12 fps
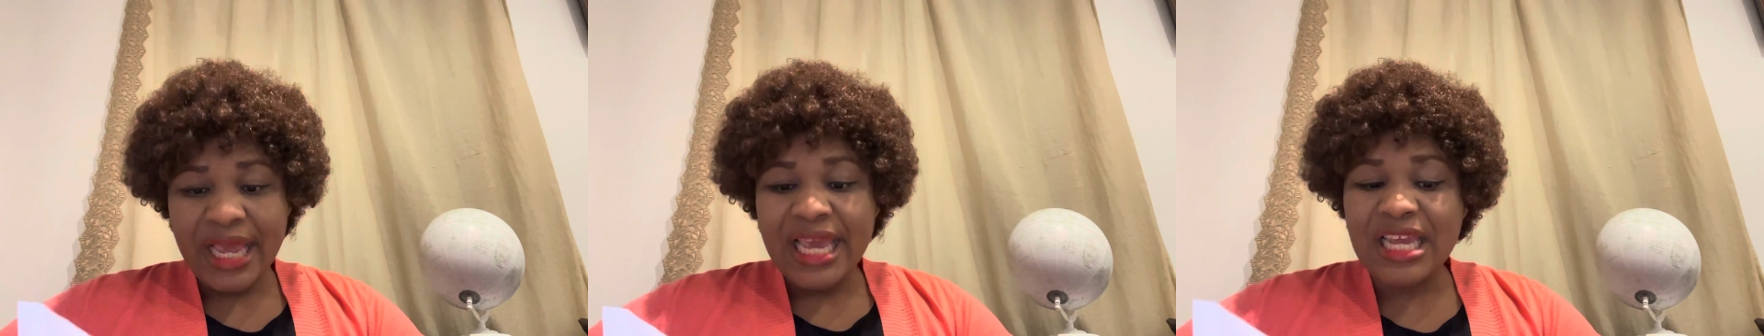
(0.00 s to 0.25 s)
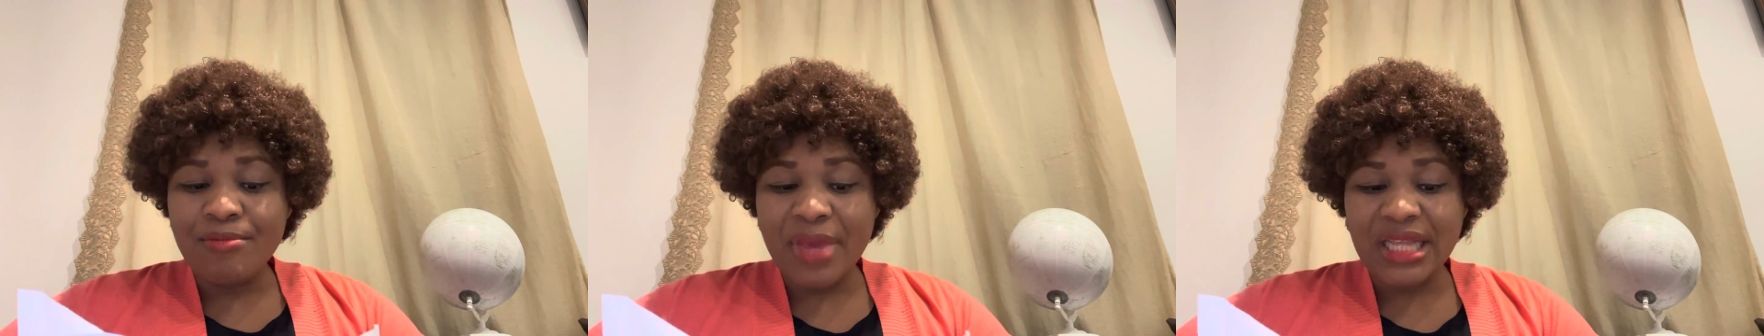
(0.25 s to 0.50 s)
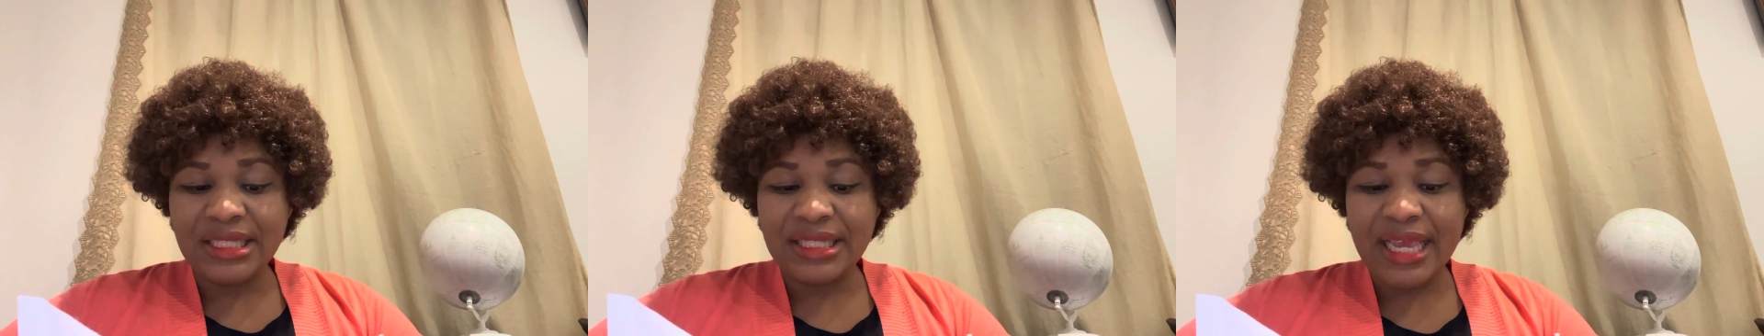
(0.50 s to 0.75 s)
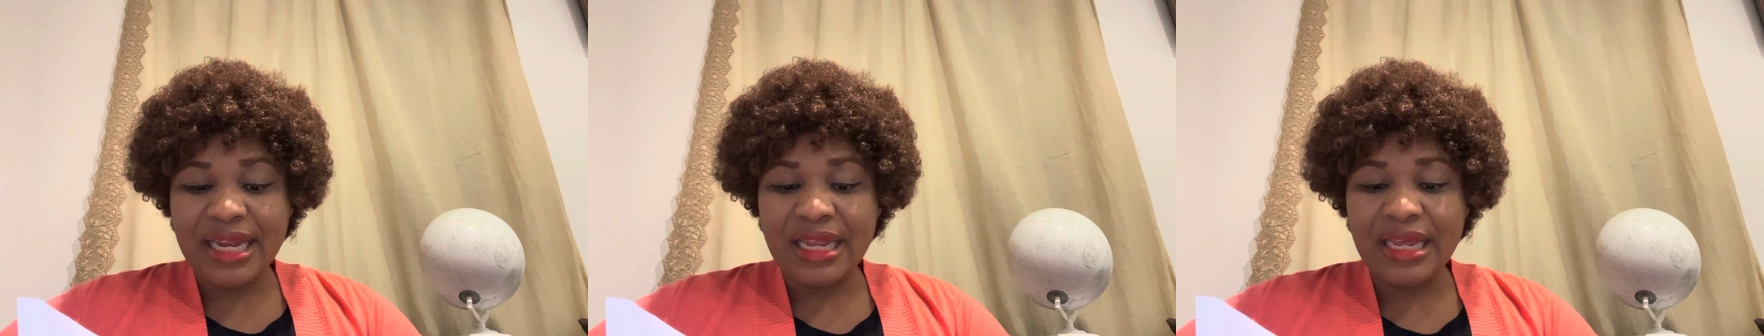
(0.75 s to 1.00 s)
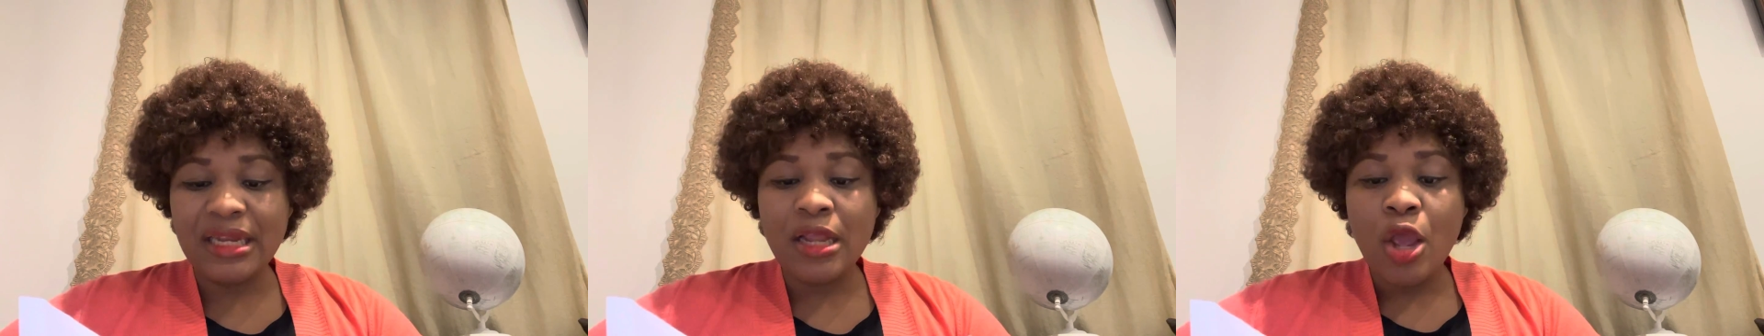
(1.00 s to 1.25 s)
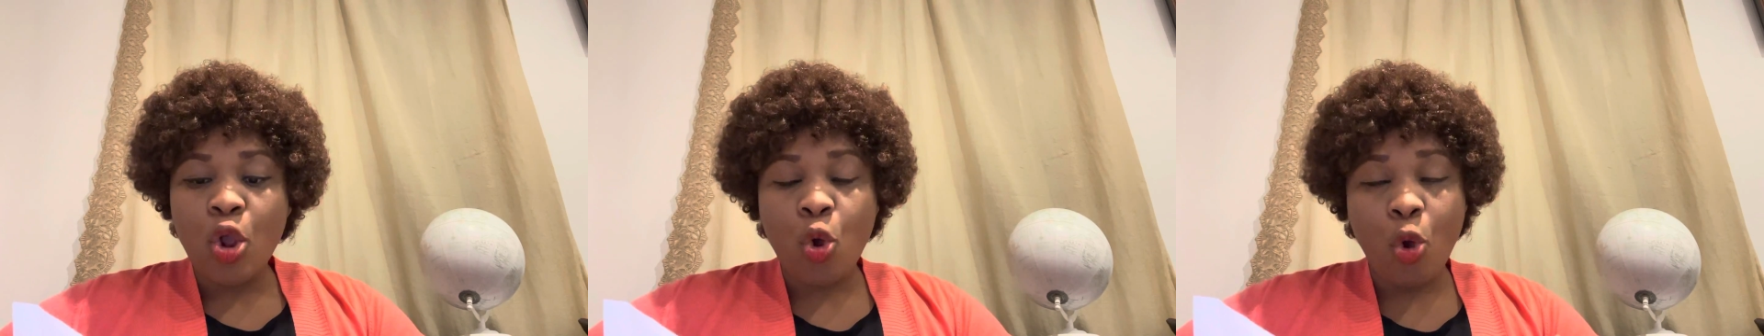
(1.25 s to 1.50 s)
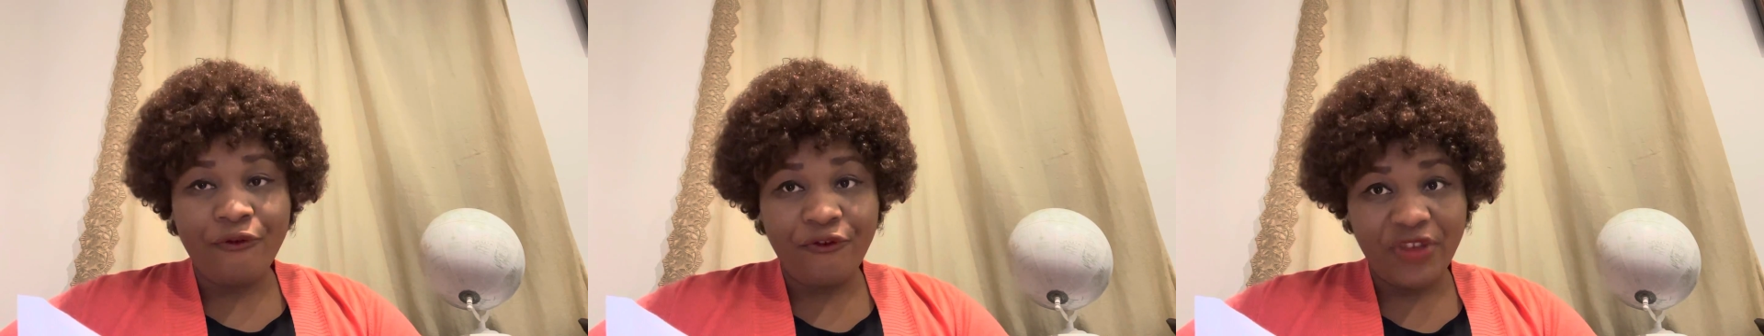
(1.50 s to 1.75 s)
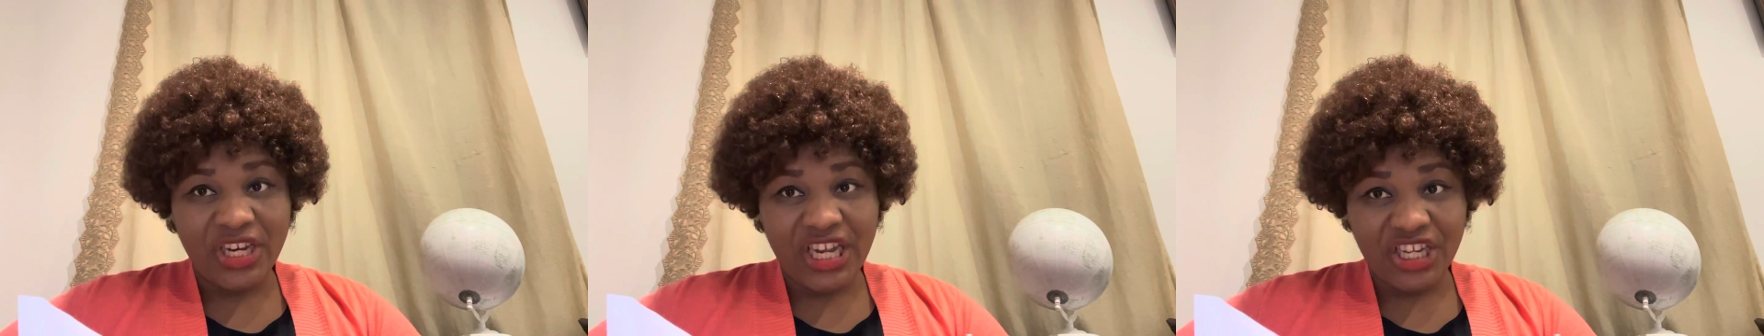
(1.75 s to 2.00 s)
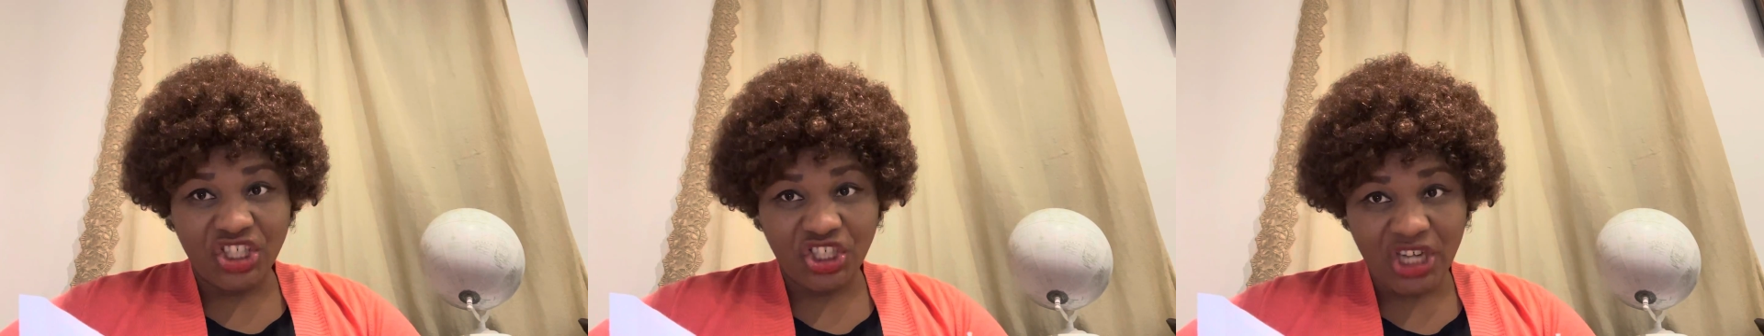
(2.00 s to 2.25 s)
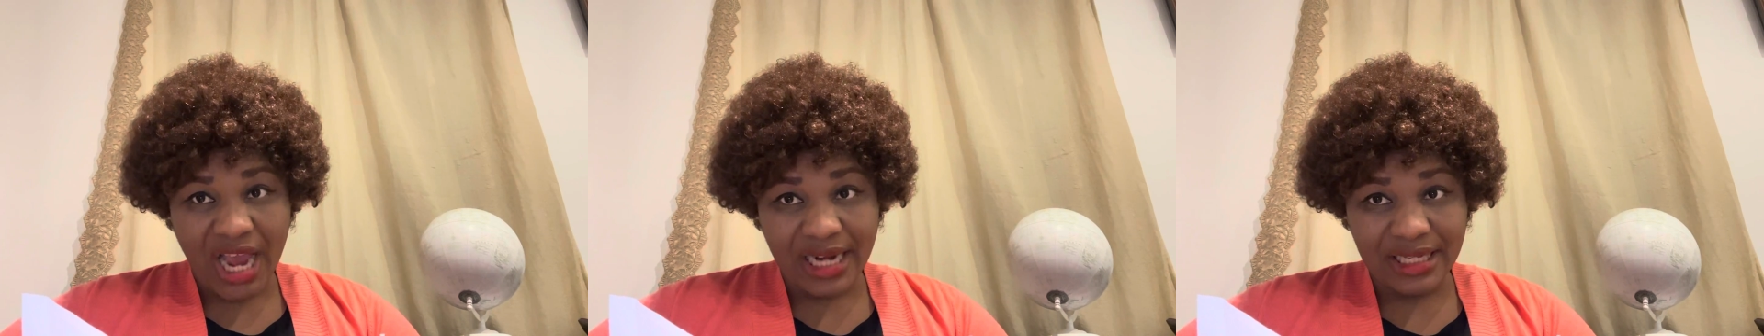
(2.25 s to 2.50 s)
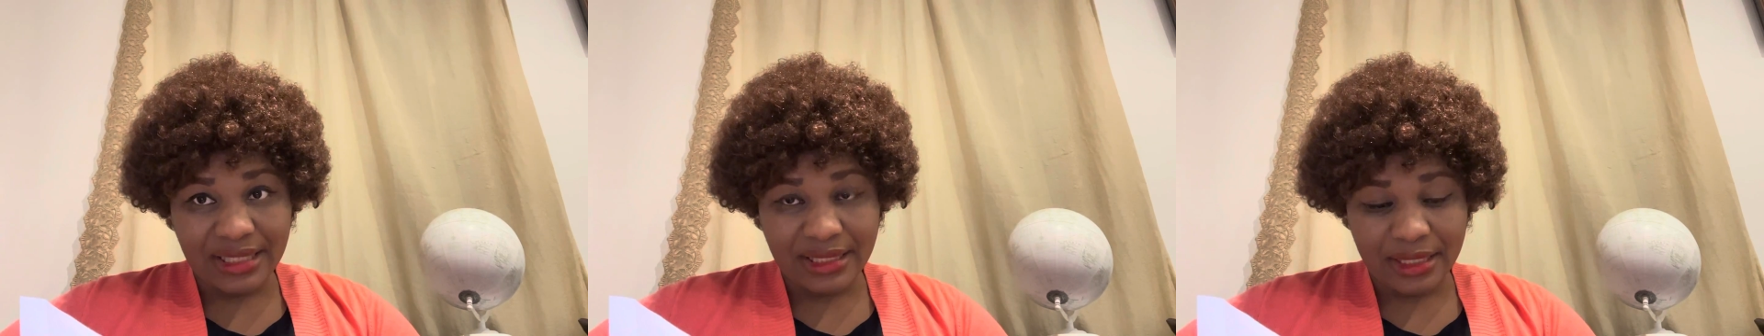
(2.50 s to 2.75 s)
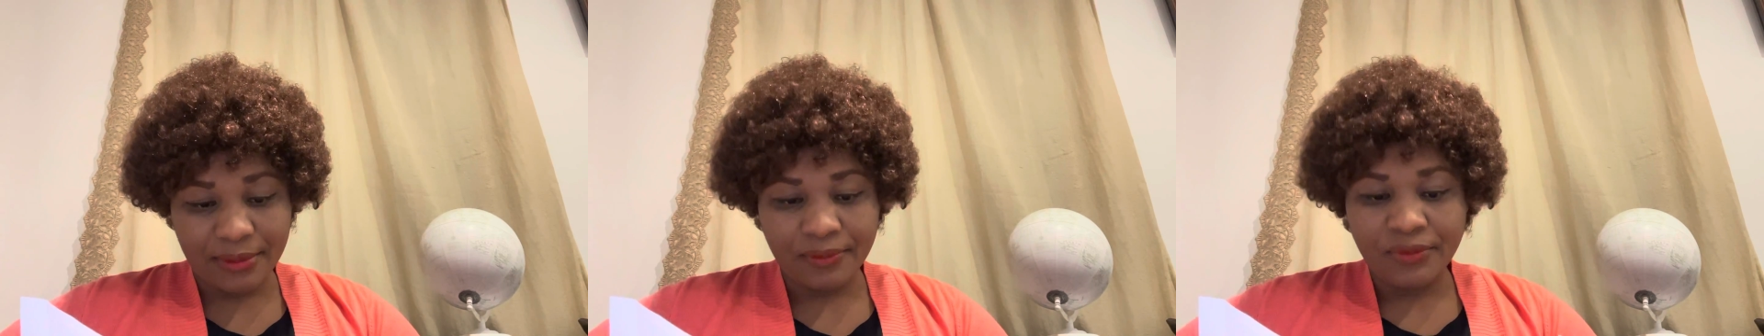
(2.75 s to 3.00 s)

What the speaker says: in maintaining confidentiality?